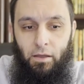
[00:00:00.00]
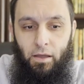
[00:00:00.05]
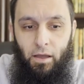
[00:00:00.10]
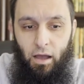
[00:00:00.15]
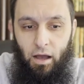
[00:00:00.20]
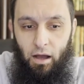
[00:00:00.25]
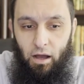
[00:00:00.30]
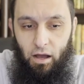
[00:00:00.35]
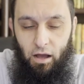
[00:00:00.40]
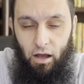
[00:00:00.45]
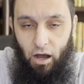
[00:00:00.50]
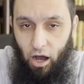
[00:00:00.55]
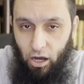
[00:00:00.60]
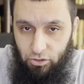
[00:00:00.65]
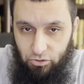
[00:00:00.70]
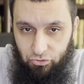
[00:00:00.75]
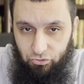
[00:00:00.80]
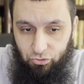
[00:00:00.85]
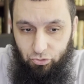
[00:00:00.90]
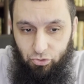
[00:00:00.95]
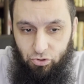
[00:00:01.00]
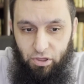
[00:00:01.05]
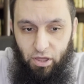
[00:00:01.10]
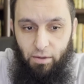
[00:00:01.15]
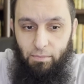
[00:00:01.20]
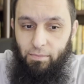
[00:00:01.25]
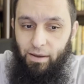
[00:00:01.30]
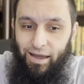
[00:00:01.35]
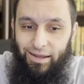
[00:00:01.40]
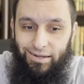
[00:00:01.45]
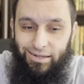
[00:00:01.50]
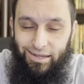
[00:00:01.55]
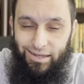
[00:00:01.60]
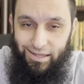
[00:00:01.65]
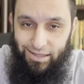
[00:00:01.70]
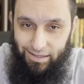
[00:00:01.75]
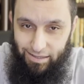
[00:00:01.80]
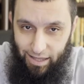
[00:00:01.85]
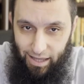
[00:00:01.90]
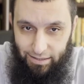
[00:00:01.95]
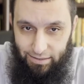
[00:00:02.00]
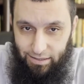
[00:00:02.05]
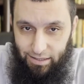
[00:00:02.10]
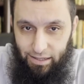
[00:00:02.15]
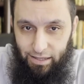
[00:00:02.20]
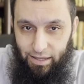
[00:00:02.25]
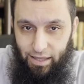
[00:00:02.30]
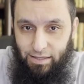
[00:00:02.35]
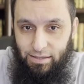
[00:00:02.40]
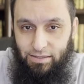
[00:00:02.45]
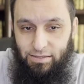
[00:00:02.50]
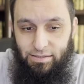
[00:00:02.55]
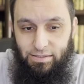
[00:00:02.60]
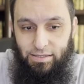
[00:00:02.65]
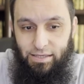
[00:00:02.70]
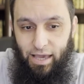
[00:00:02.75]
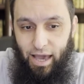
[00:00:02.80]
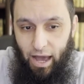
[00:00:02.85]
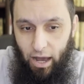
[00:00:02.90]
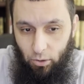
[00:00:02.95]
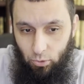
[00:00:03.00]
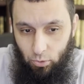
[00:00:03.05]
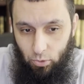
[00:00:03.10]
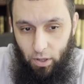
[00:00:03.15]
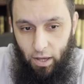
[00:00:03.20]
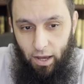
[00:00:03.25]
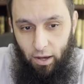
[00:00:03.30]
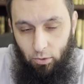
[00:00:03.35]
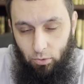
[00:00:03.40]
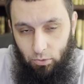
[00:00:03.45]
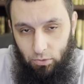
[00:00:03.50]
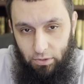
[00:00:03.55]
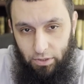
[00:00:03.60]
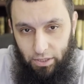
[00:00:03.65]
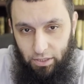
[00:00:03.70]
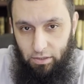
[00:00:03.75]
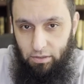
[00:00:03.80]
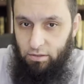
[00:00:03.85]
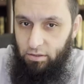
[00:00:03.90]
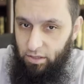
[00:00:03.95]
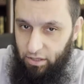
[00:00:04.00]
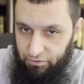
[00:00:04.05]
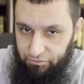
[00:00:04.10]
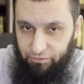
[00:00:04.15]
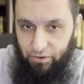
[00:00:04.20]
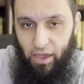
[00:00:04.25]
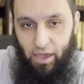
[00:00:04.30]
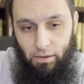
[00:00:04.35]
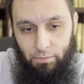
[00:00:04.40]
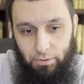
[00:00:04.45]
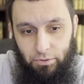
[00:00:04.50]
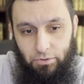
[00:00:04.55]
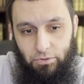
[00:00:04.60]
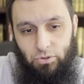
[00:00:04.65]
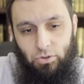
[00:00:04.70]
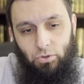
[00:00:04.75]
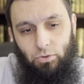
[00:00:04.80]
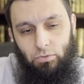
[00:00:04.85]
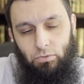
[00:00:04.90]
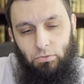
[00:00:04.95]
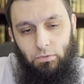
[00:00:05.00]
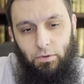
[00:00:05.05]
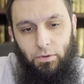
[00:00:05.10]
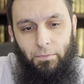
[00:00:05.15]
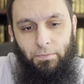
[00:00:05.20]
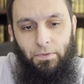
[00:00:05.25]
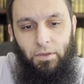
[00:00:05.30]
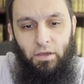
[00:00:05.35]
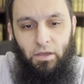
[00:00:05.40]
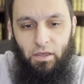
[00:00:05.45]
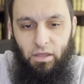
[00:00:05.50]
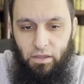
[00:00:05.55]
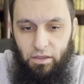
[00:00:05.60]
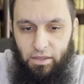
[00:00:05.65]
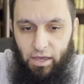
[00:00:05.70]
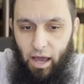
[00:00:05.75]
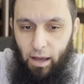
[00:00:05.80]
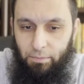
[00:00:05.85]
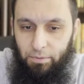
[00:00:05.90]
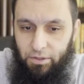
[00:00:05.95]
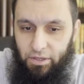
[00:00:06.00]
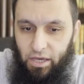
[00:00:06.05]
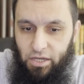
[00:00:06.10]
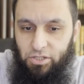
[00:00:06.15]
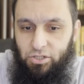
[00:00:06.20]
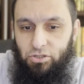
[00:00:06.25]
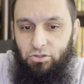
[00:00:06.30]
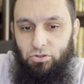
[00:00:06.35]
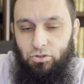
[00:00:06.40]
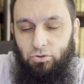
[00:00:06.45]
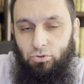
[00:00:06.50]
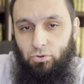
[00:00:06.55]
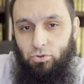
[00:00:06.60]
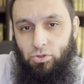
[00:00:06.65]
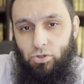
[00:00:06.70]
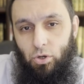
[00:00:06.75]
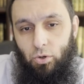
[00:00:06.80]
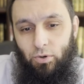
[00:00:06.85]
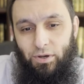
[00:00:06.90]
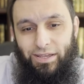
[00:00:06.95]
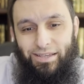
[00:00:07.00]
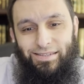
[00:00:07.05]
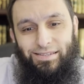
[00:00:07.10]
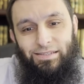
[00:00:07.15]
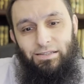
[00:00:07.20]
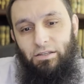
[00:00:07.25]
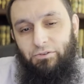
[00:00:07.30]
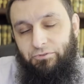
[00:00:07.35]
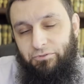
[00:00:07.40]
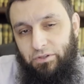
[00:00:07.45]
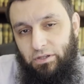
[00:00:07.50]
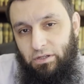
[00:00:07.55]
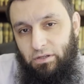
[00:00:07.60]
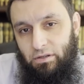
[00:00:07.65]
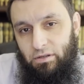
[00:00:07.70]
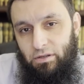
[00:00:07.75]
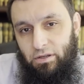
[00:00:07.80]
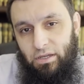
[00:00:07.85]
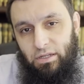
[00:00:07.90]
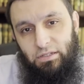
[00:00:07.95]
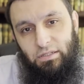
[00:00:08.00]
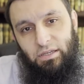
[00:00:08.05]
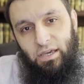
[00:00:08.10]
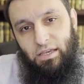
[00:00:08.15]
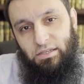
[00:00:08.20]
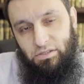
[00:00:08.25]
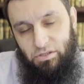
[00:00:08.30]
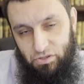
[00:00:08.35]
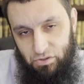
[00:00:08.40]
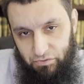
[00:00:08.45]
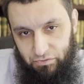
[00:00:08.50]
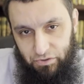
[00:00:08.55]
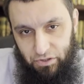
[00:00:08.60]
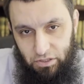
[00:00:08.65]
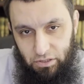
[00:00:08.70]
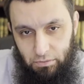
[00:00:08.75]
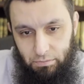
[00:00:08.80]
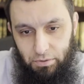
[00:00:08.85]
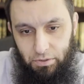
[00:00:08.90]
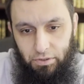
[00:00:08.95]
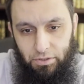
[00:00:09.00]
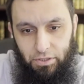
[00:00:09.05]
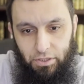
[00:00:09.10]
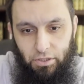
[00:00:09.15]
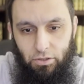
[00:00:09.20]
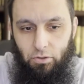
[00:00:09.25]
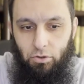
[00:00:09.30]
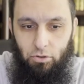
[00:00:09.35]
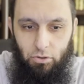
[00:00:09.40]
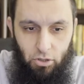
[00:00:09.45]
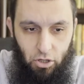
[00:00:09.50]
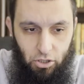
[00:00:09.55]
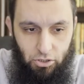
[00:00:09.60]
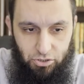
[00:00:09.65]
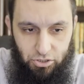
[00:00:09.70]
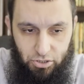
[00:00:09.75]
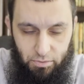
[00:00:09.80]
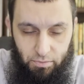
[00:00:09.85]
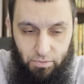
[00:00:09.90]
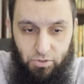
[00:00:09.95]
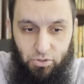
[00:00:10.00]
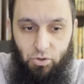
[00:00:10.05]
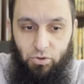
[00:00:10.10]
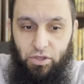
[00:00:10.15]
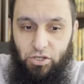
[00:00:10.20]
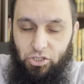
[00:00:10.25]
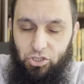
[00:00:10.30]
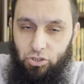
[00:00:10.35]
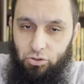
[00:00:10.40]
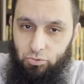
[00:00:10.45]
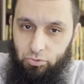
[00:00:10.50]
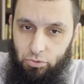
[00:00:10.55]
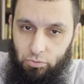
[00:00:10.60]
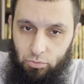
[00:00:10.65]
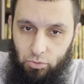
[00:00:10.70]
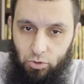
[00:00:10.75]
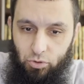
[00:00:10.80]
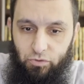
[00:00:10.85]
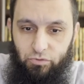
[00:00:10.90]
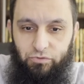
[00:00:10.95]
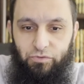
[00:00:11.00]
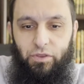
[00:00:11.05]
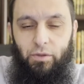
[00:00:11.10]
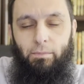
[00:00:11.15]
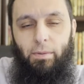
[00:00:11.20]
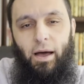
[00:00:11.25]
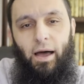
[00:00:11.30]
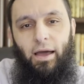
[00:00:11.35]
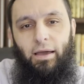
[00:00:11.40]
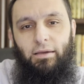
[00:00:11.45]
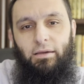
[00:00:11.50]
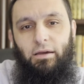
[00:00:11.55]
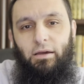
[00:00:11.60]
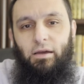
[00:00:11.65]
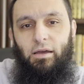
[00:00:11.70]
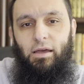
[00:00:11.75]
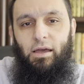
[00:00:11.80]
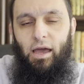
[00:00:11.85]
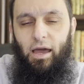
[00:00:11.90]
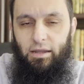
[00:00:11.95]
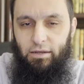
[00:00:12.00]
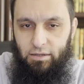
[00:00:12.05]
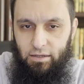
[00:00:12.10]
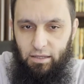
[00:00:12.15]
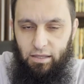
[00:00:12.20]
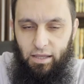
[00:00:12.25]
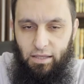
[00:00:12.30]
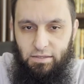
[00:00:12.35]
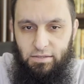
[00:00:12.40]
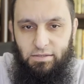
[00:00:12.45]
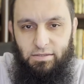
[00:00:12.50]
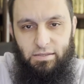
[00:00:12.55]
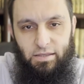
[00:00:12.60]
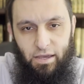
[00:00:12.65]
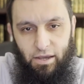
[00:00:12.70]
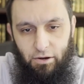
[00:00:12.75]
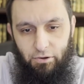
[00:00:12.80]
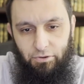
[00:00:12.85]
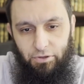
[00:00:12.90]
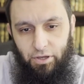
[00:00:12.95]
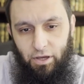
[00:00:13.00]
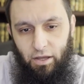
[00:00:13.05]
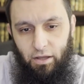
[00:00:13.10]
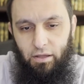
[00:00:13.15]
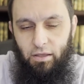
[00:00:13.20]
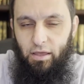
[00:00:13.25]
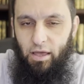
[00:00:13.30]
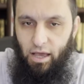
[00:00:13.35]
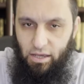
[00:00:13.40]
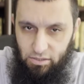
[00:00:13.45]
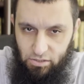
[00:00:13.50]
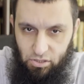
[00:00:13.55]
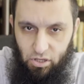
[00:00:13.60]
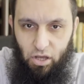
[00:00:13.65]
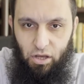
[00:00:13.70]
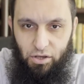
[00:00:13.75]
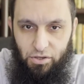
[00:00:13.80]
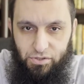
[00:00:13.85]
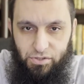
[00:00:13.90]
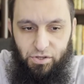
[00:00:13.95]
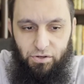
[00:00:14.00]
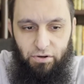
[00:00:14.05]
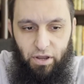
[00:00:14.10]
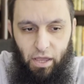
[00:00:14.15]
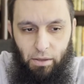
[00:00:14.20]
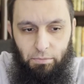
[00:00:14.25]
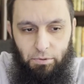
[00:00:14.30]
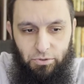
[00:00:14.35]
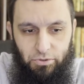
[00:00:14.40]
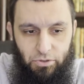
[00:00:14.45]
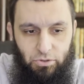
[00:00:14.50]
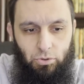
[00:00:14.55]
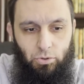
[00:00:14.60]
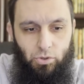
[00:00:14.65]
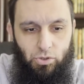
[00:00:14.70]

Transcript: undo them, and cleanse the outlet if able to. The obligation to do so is lifted in cases of inability or hardship. So they should remove the bag and cleanse the area as long as they're able to do